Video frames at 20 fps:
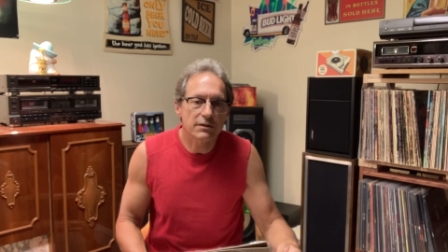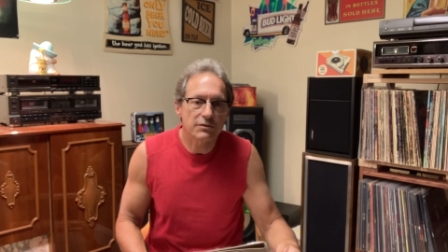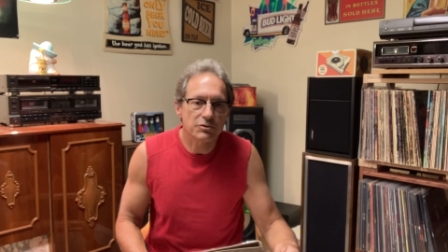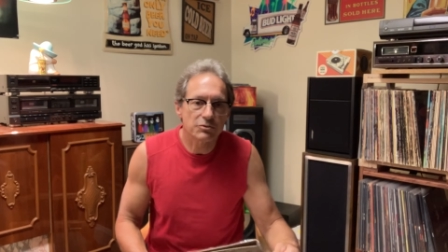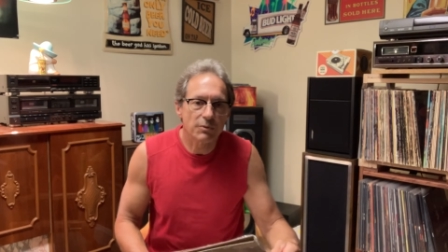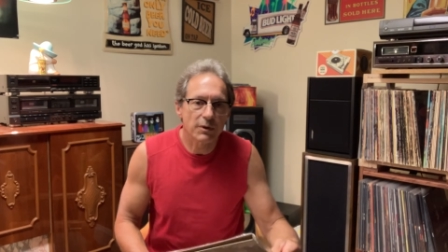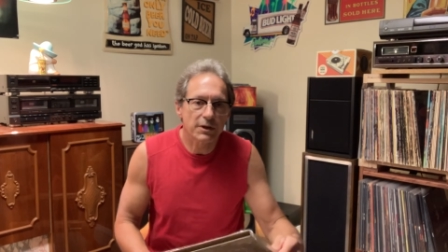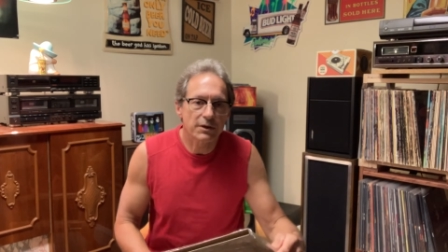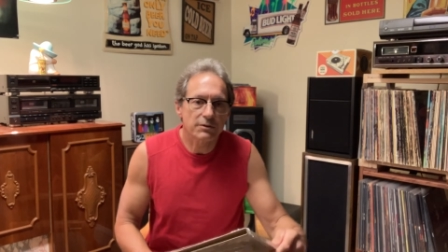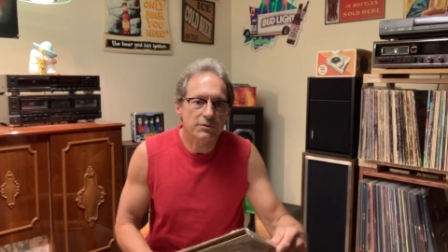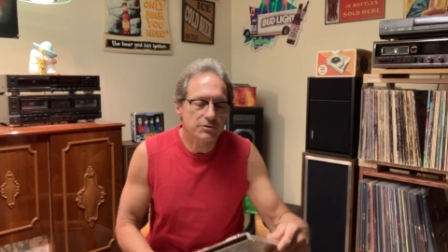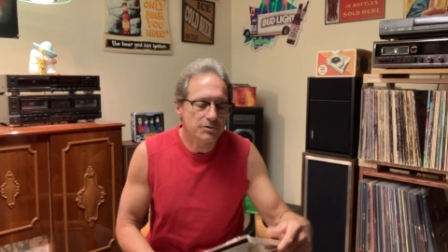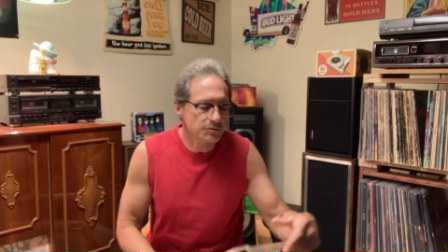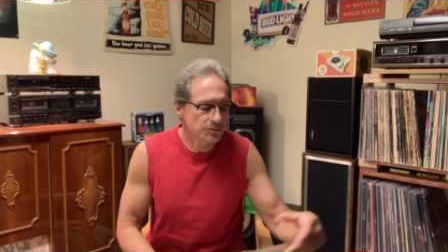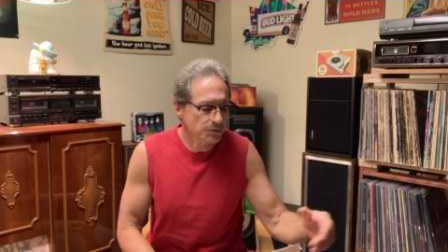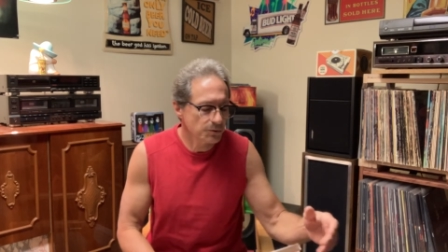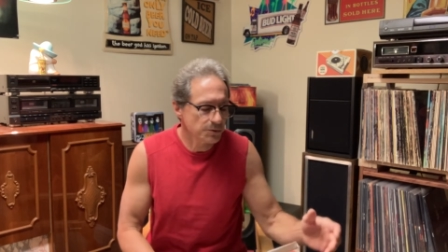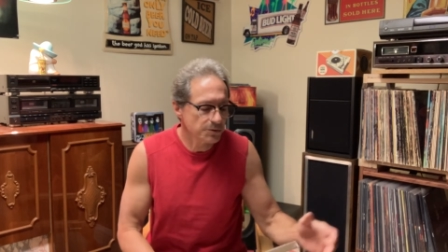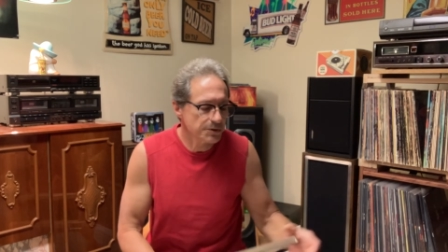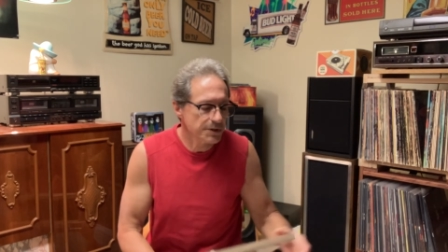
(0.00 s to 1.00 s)
as Record
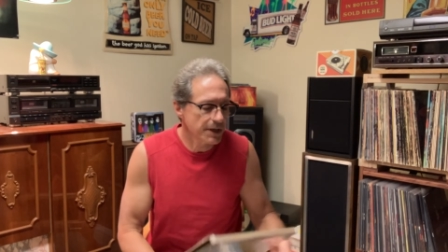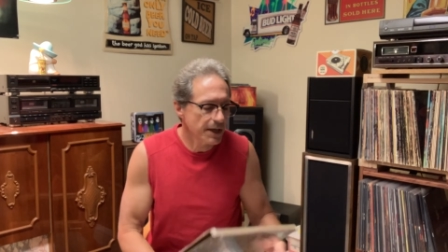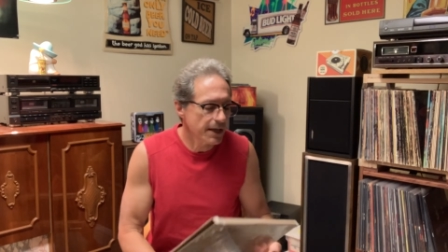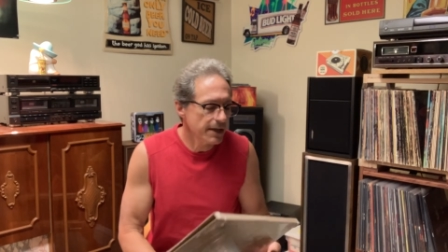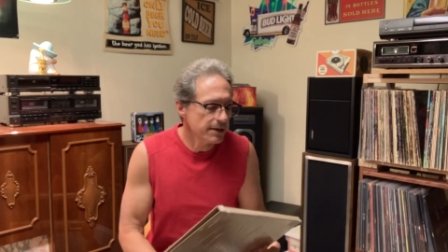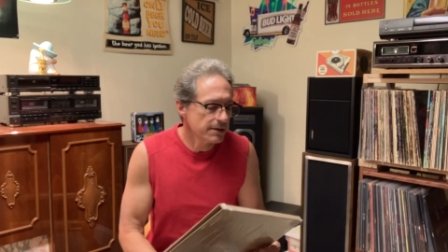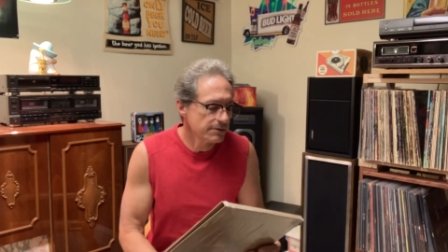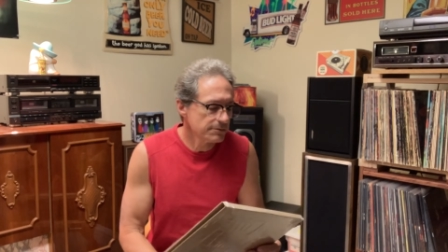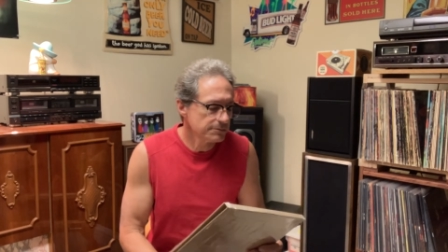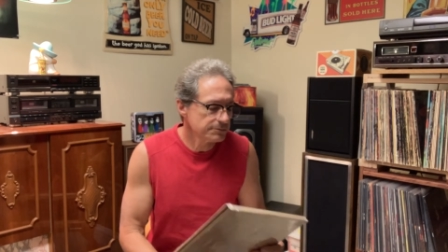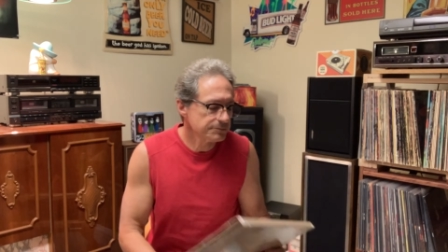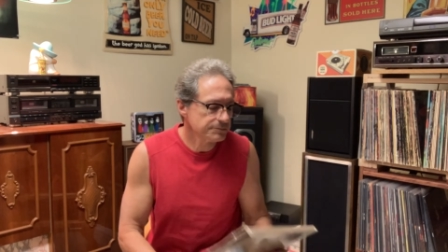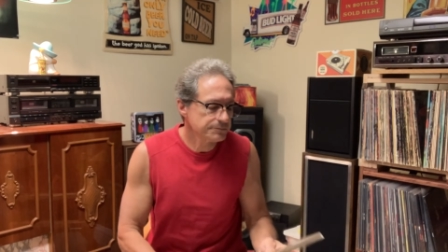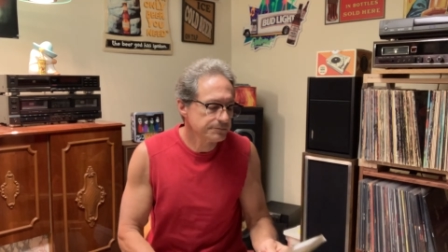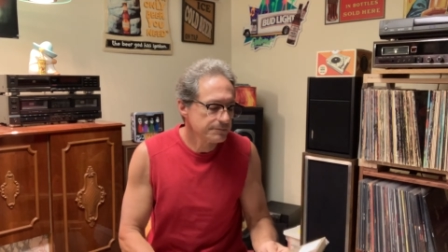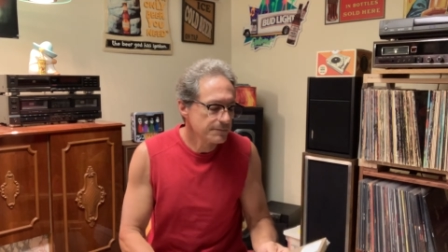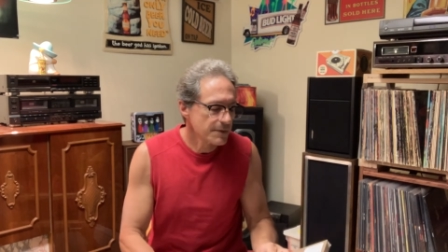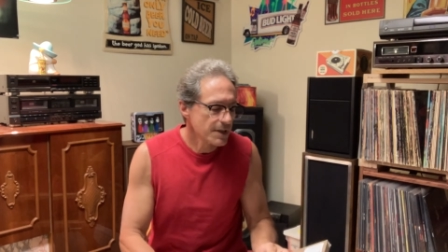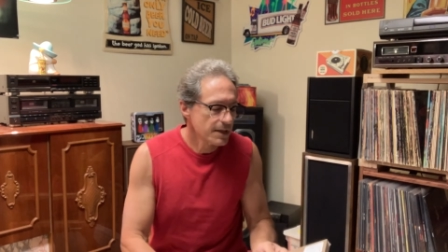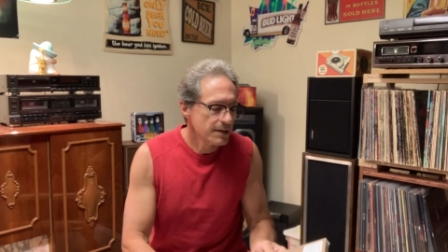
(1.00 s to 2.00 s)
Store Day.
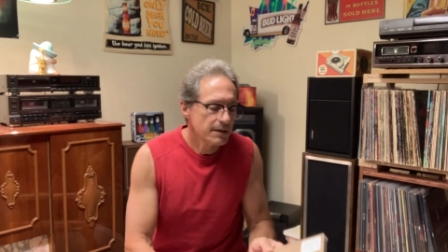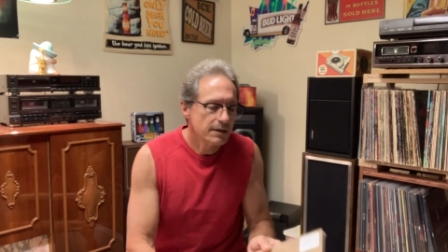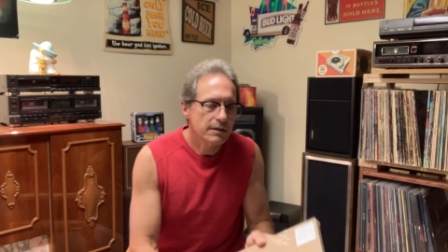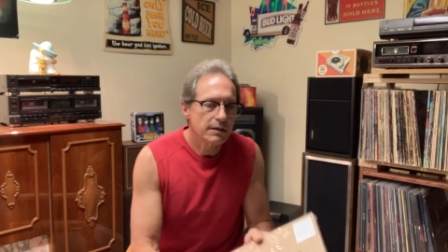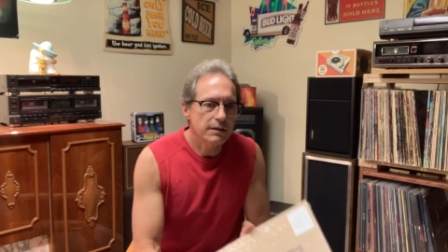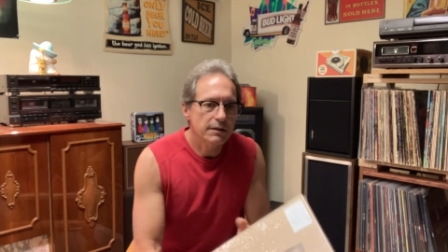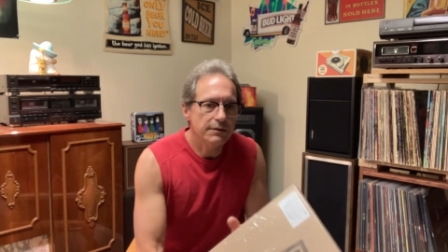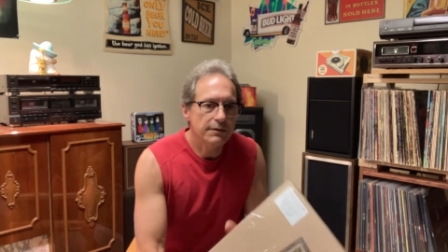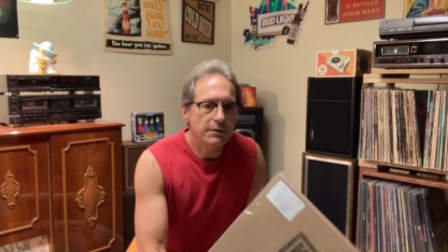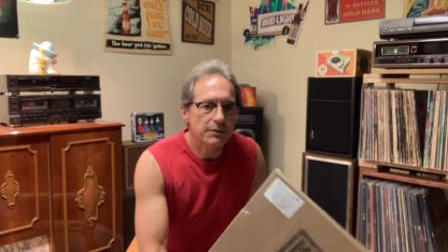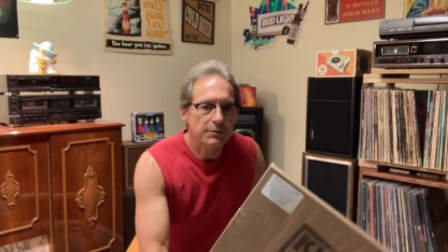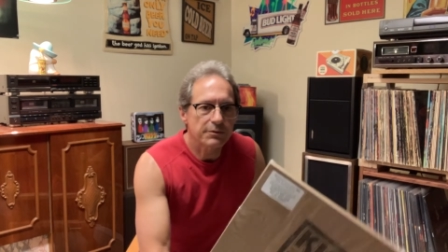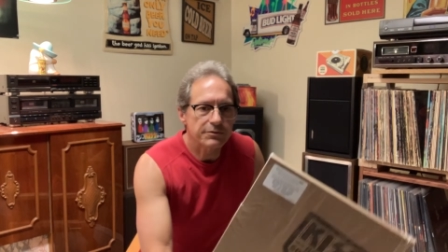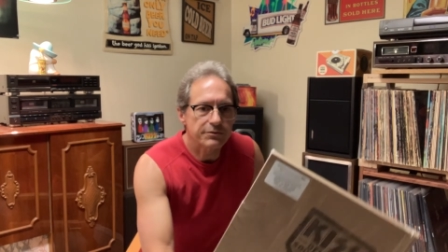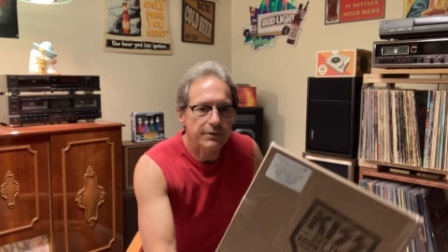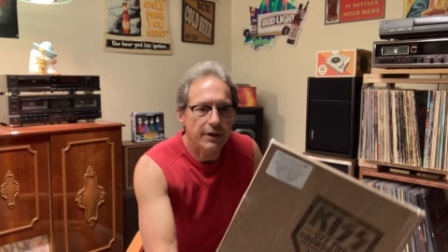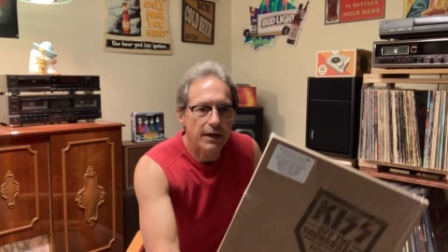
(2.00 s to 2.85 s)
And there is the